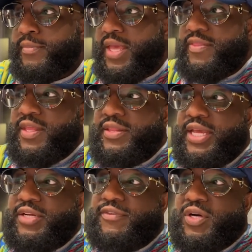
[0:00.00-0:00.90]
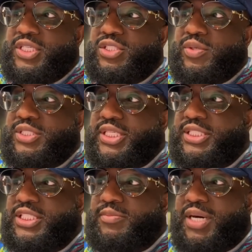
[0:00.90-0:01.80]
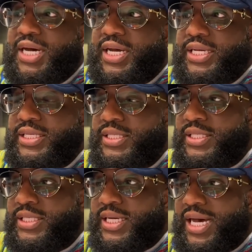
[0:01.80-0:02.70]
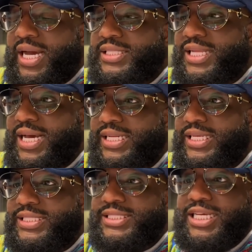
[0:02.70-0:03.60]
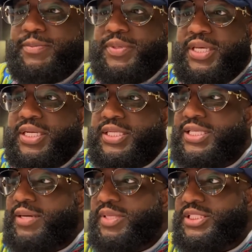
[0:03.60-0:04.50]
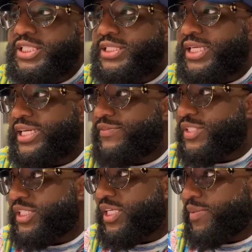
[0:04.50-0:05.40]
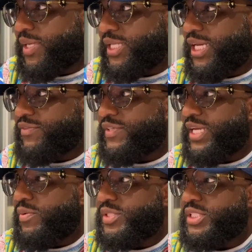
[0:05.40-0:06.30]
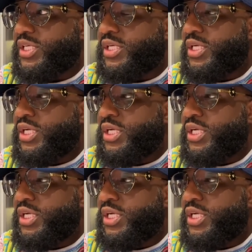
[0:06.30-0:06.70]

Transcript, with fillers: And then they diverted your attention by highlighting and championing the dumbest shit that I ever seen in my life, and that was the